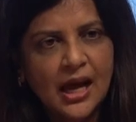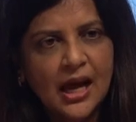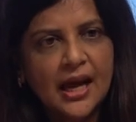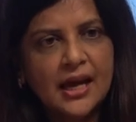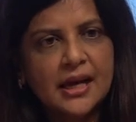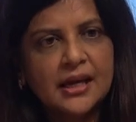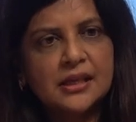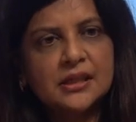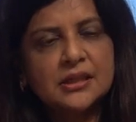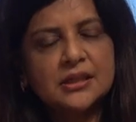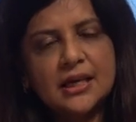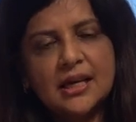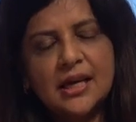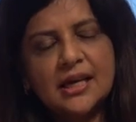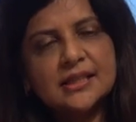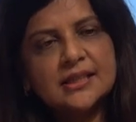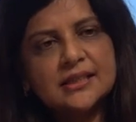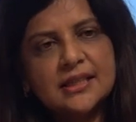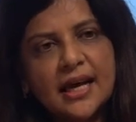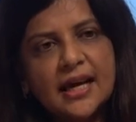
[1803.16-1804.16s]
And
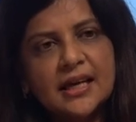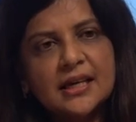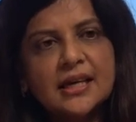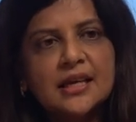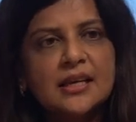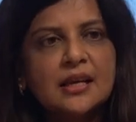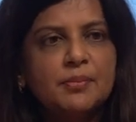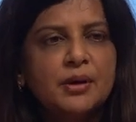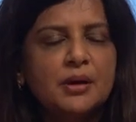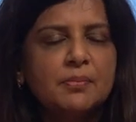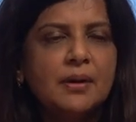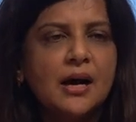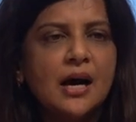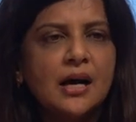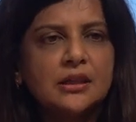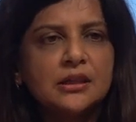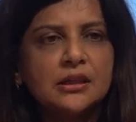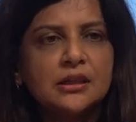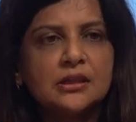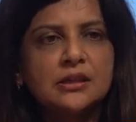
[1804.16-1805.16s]
as the academic
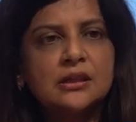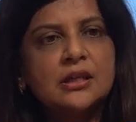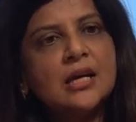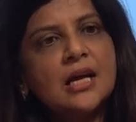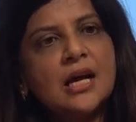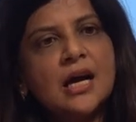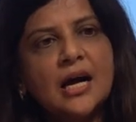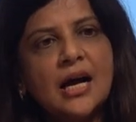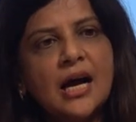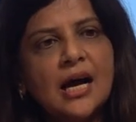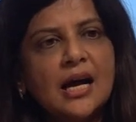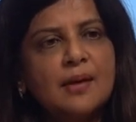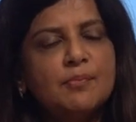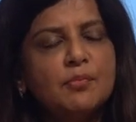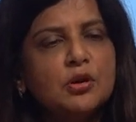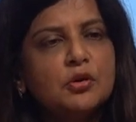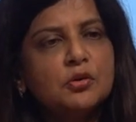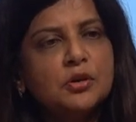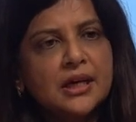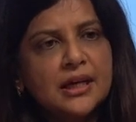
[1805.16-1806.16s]
partner,
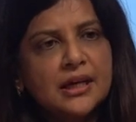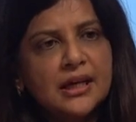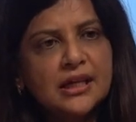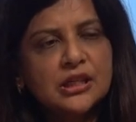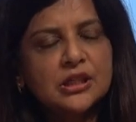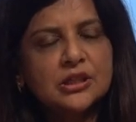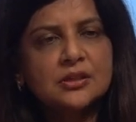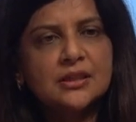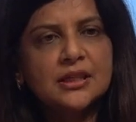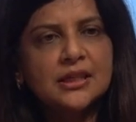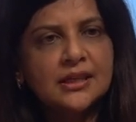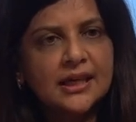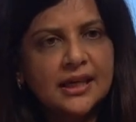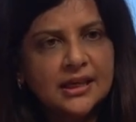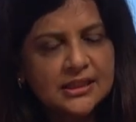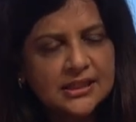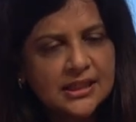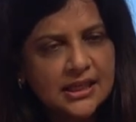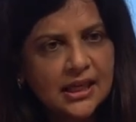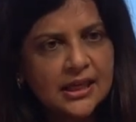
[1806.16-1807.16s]
I'm looking into the
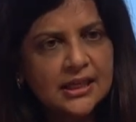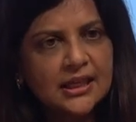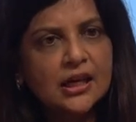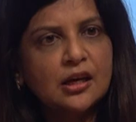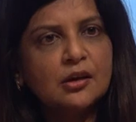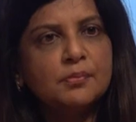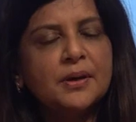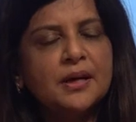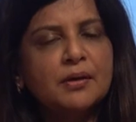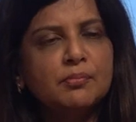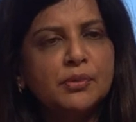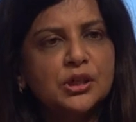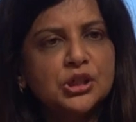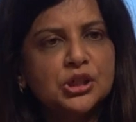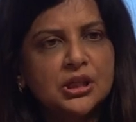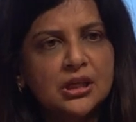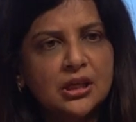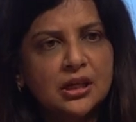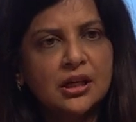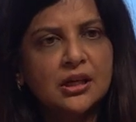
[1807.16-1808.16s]
data, developing
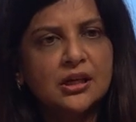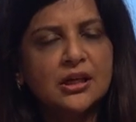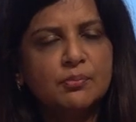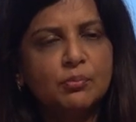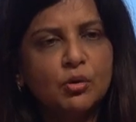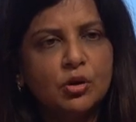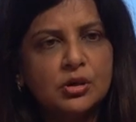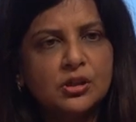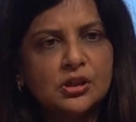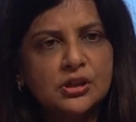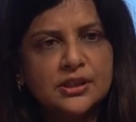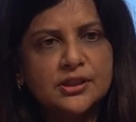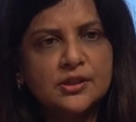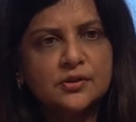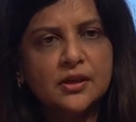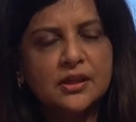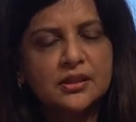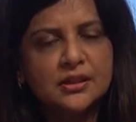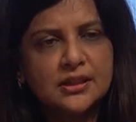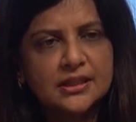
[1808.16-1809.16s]
machine learning models
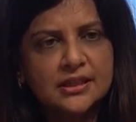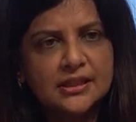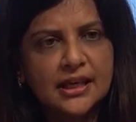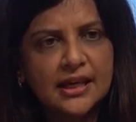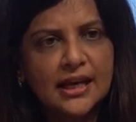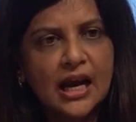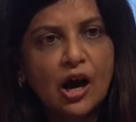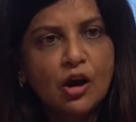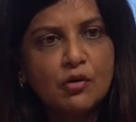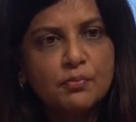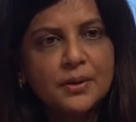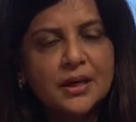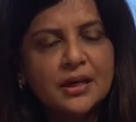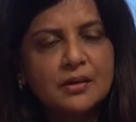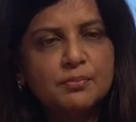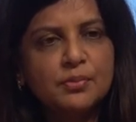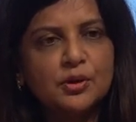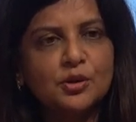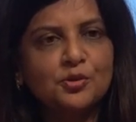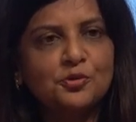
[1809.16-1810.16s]
to understand how
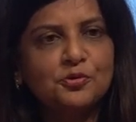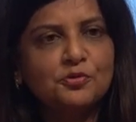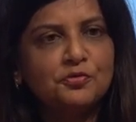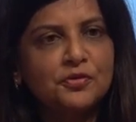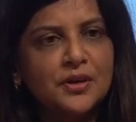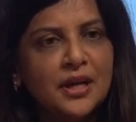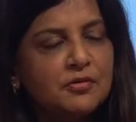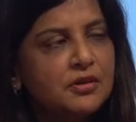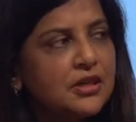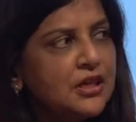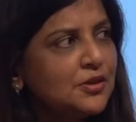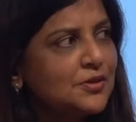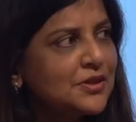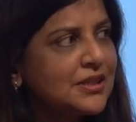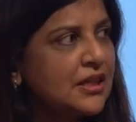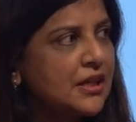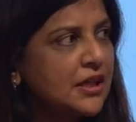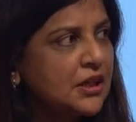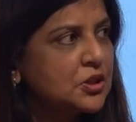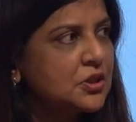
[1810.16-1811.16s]
people who've never
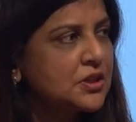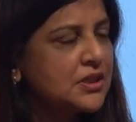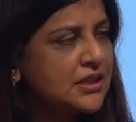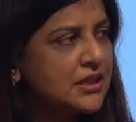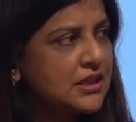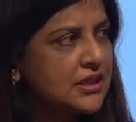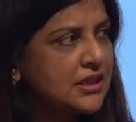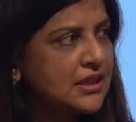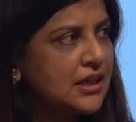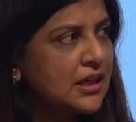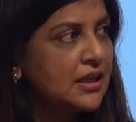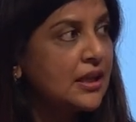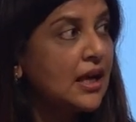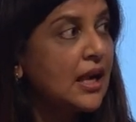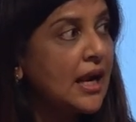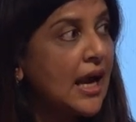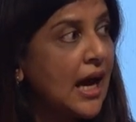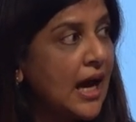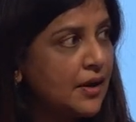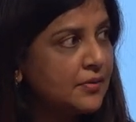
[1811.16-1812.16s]
used electricity in their
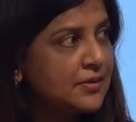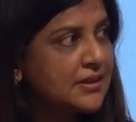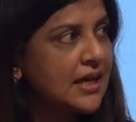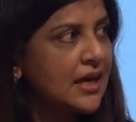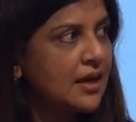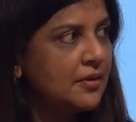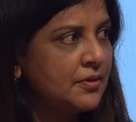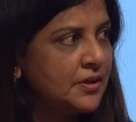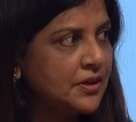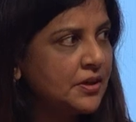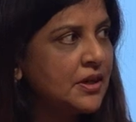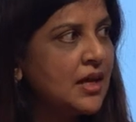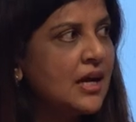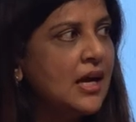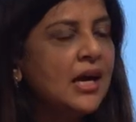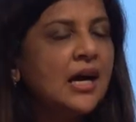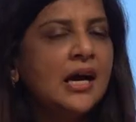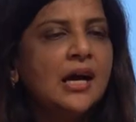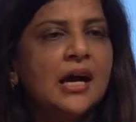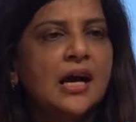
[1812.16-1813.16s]
lives ever
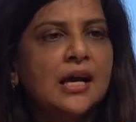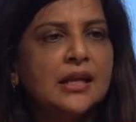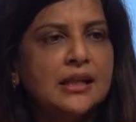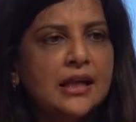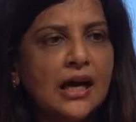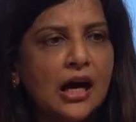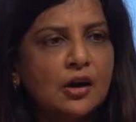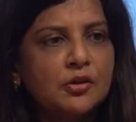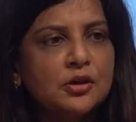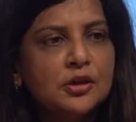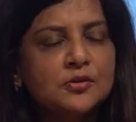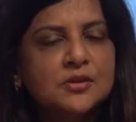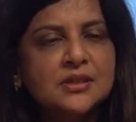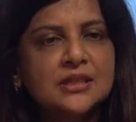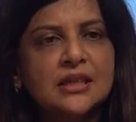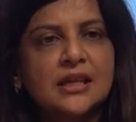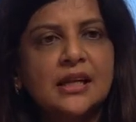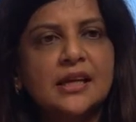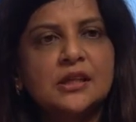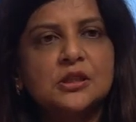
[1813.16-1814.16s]
are now
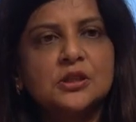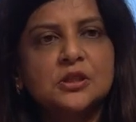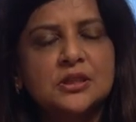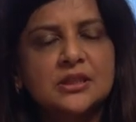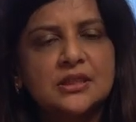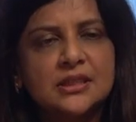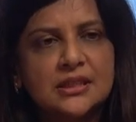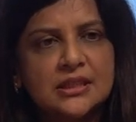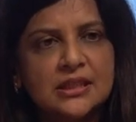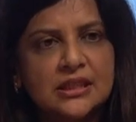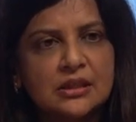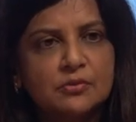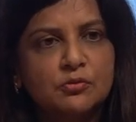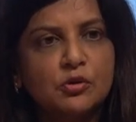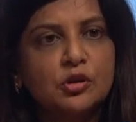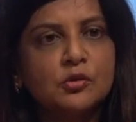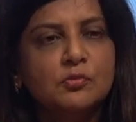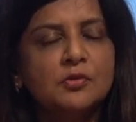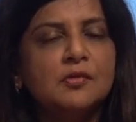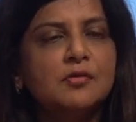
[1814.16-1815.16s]
using electricity,
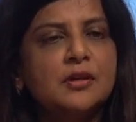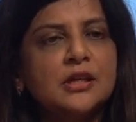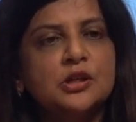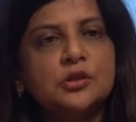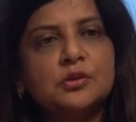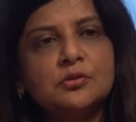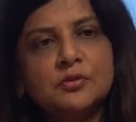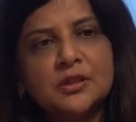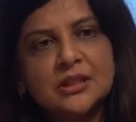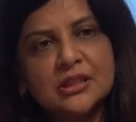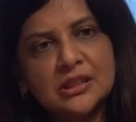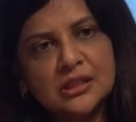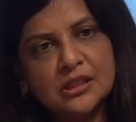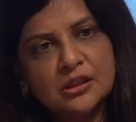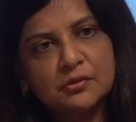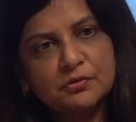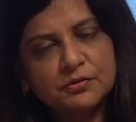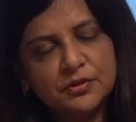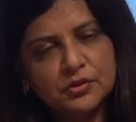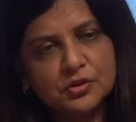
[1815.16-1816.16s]
what will we do with it
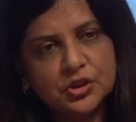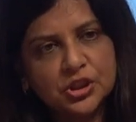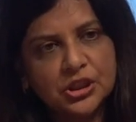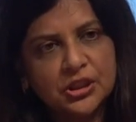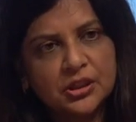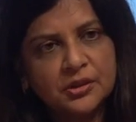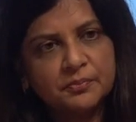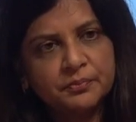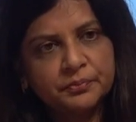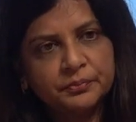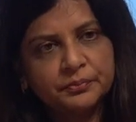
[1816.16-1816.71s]
in the future?